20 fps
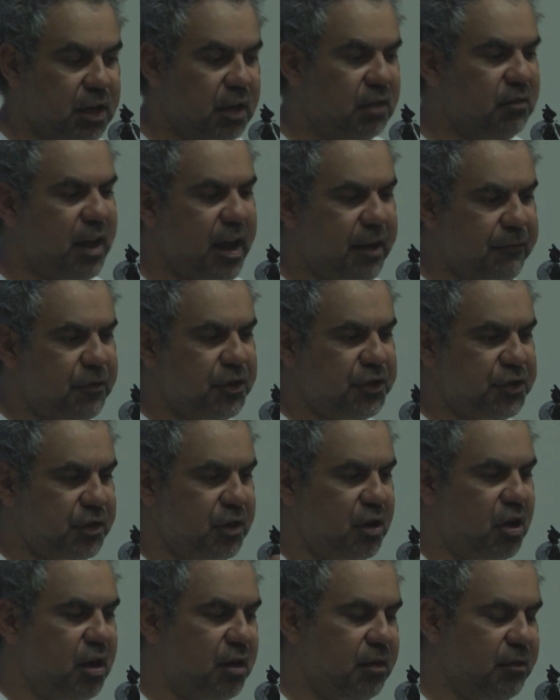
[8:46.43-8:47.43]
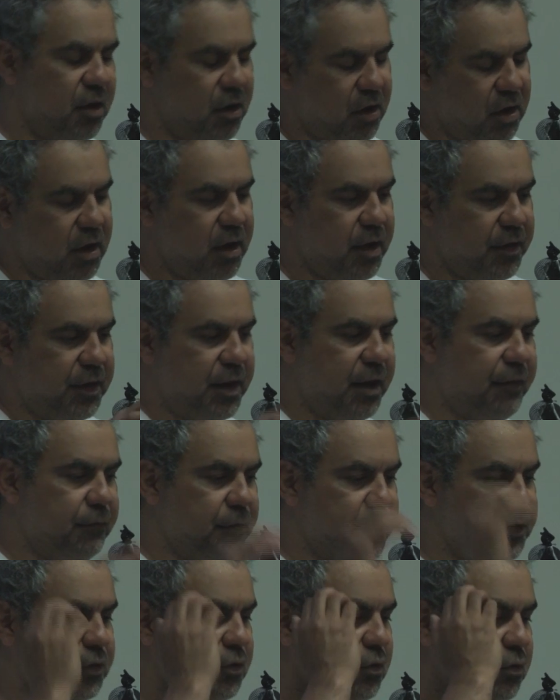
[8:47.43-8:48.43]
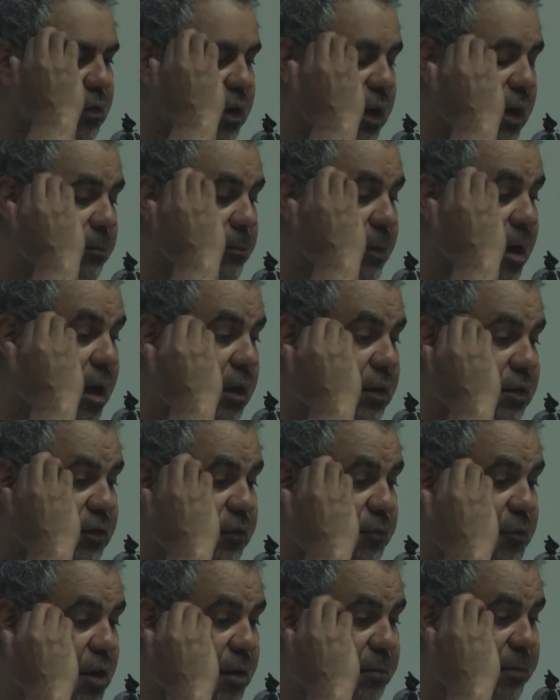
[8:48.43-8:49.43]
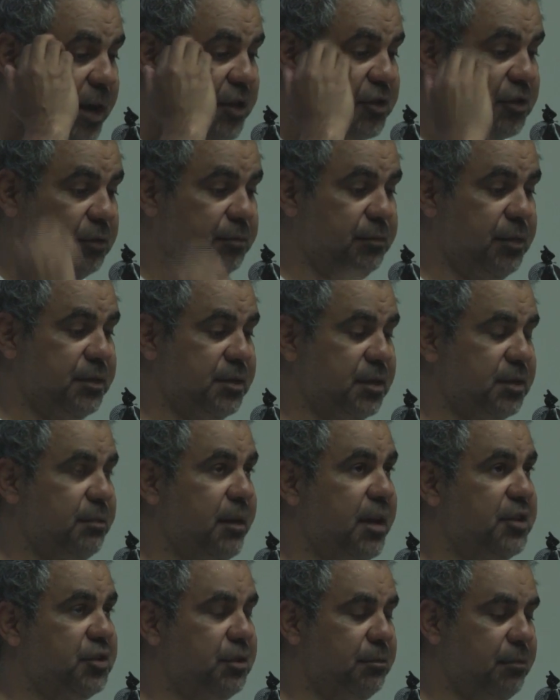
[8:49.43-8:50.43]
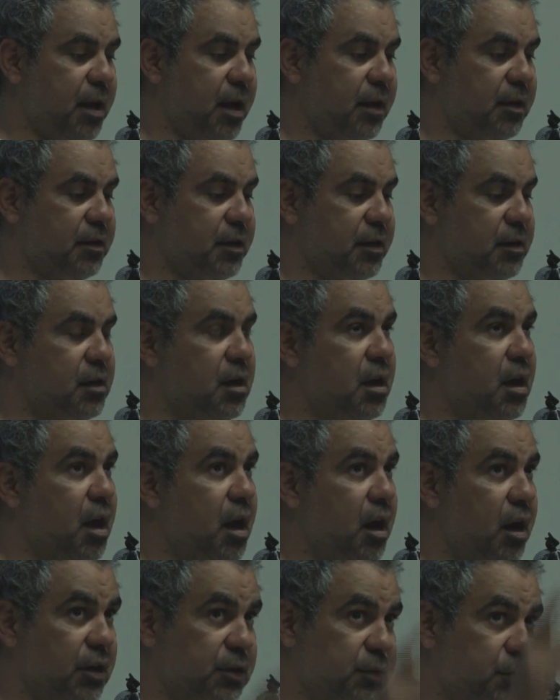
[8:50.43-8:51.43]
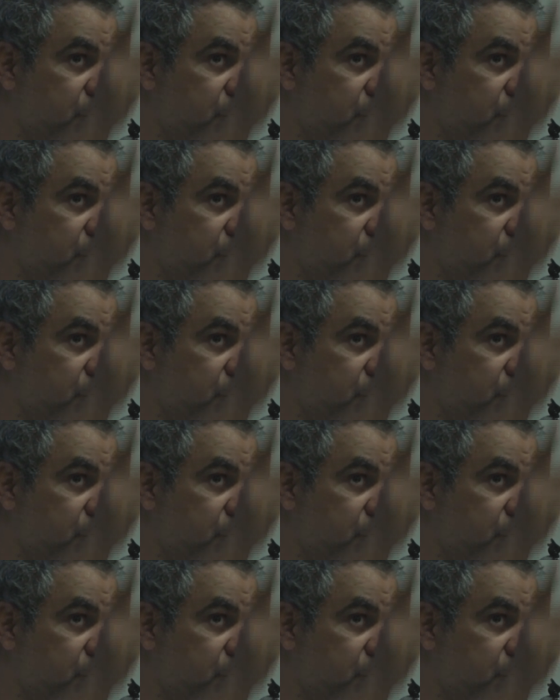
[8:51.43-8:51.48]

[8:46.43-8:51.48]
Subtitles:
average and higher than average marks for my Bachelor of Business, majored in Marketing. I was